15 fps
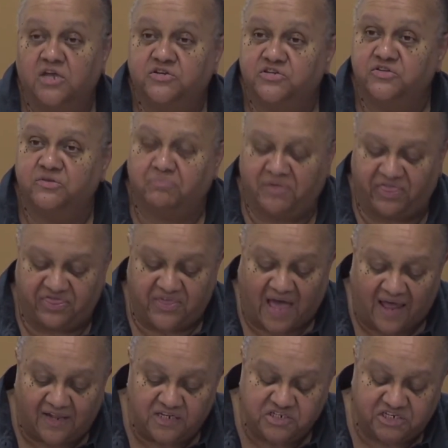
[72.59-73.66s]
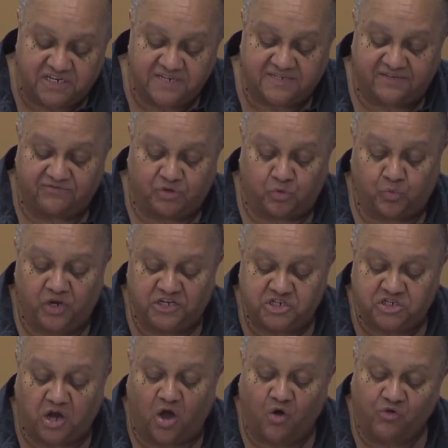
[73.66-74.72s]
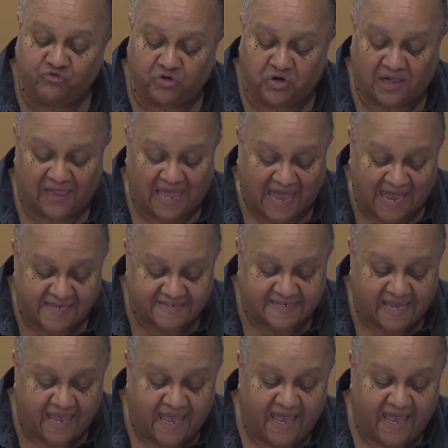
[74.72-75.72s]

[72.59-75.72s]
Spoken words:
to the pathologies of the rich overclass